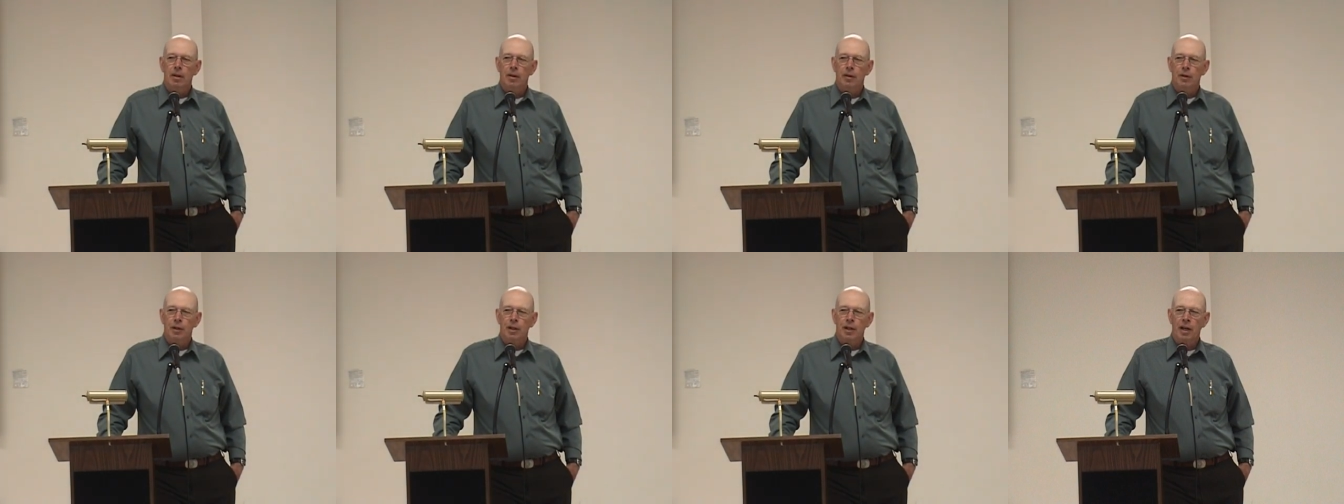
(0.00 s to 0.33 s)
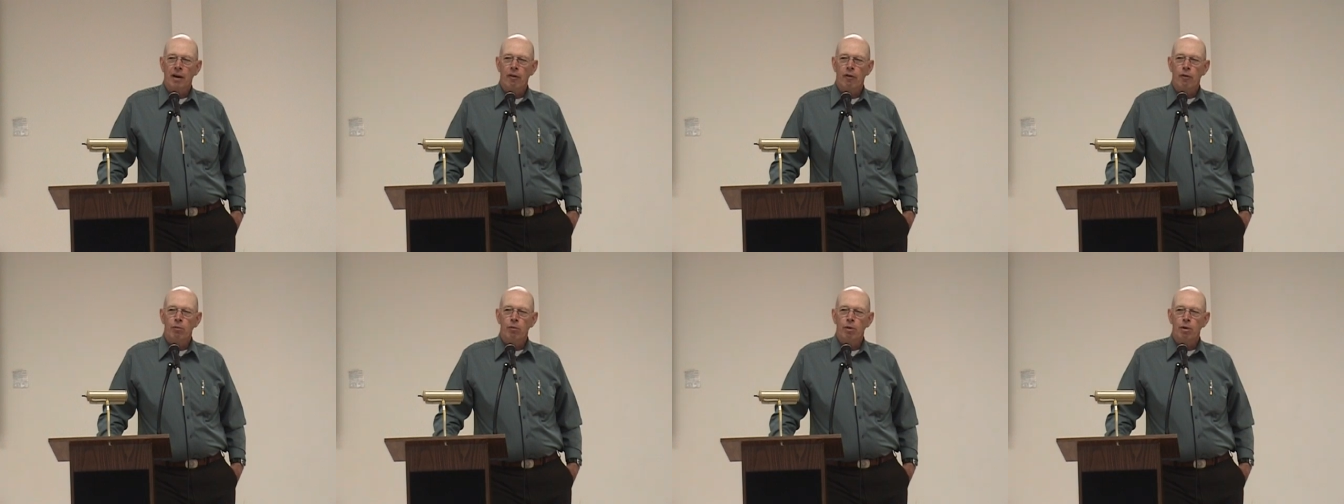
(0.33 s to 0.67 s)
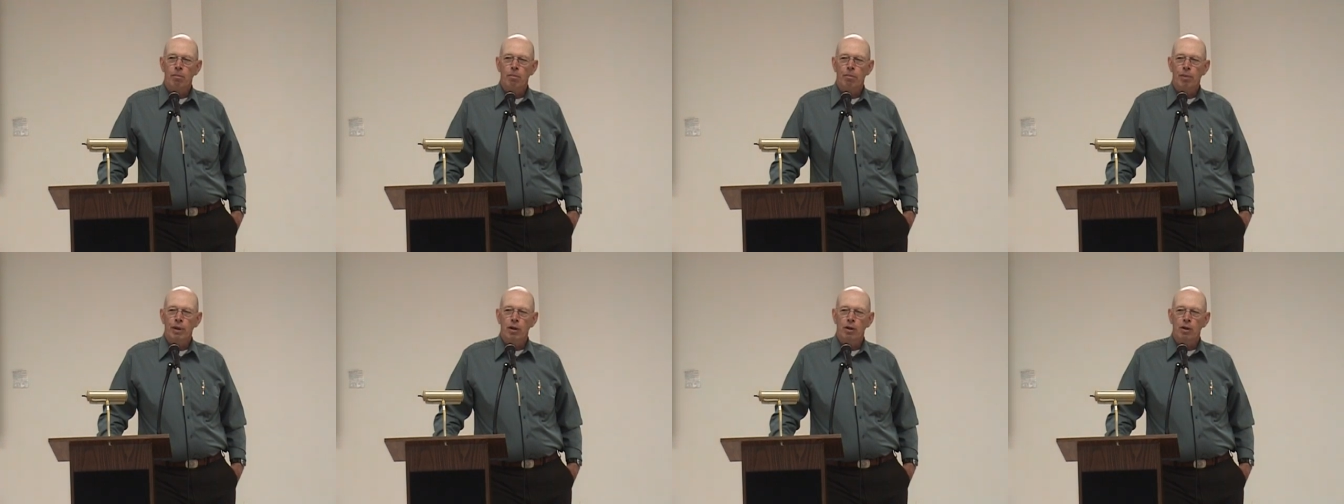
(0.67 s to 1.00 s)
the
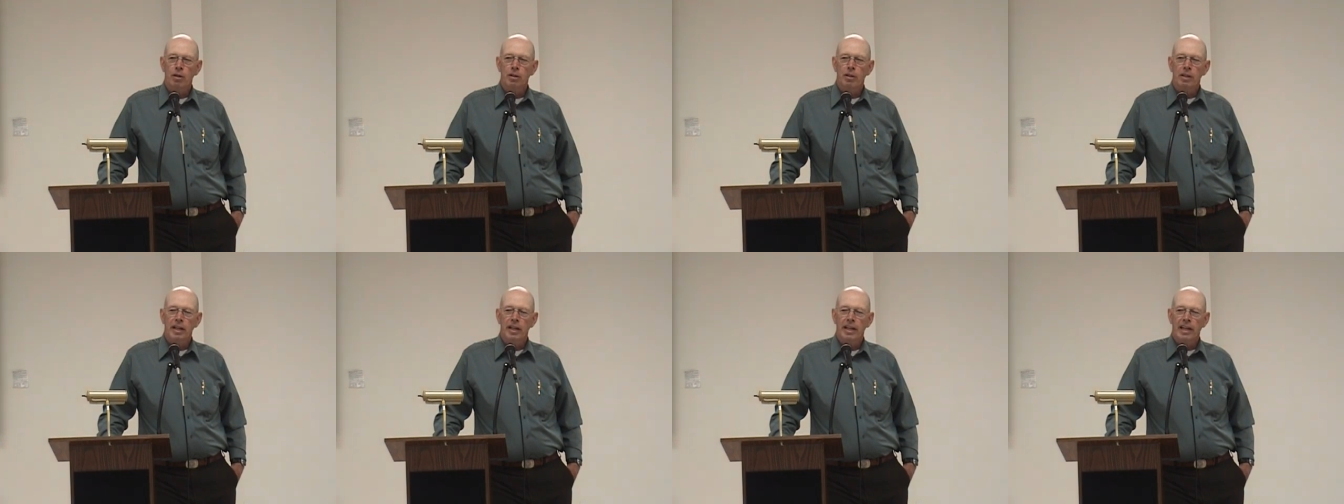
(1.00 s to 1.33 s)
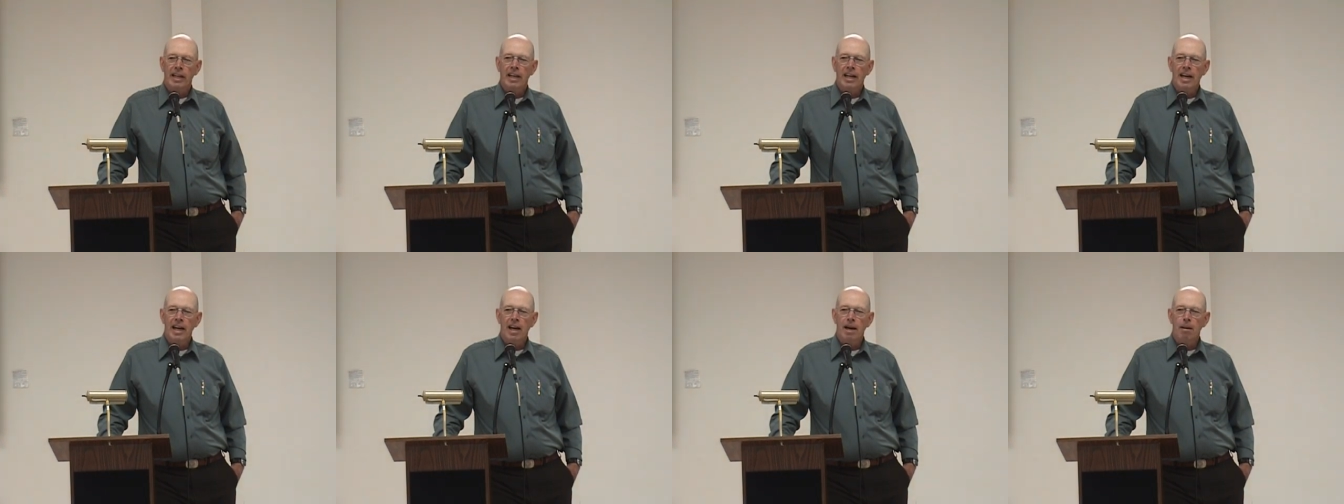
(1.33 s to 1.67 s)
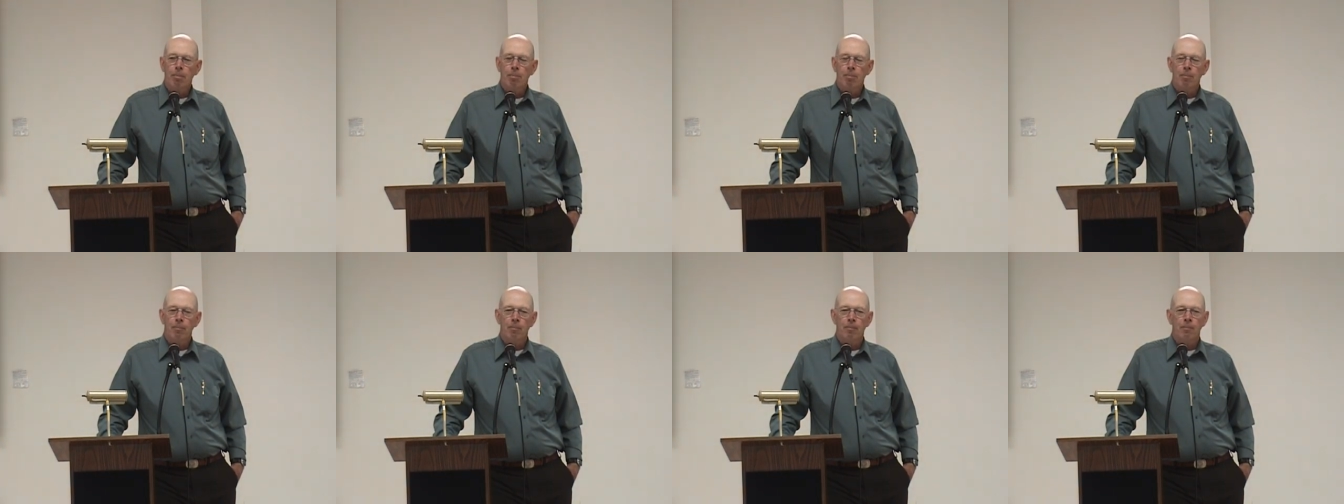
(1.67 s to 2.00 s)
government built a
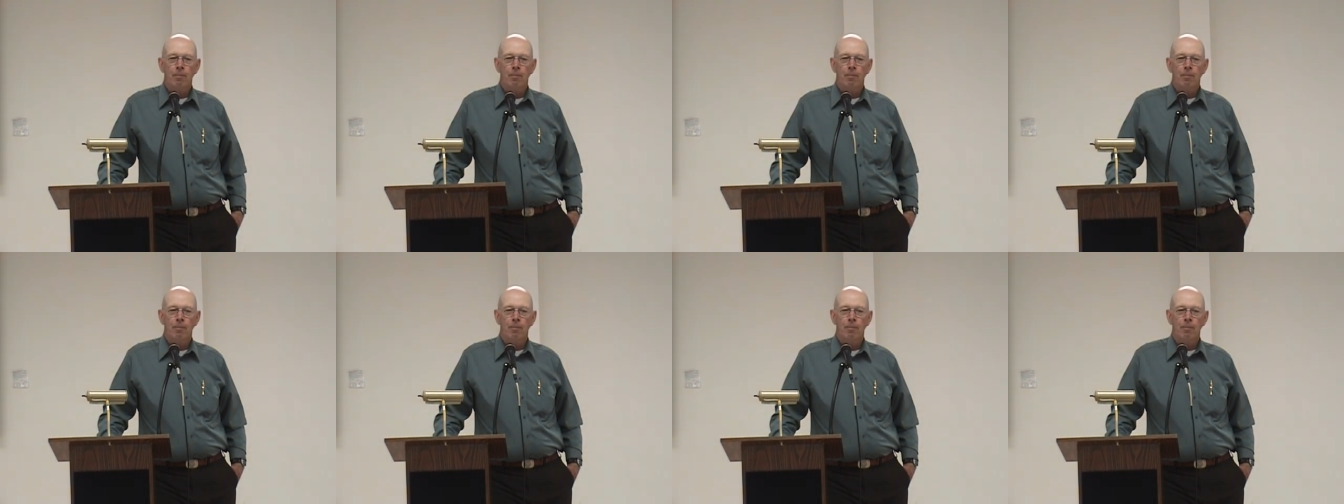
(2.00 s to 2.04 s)
camp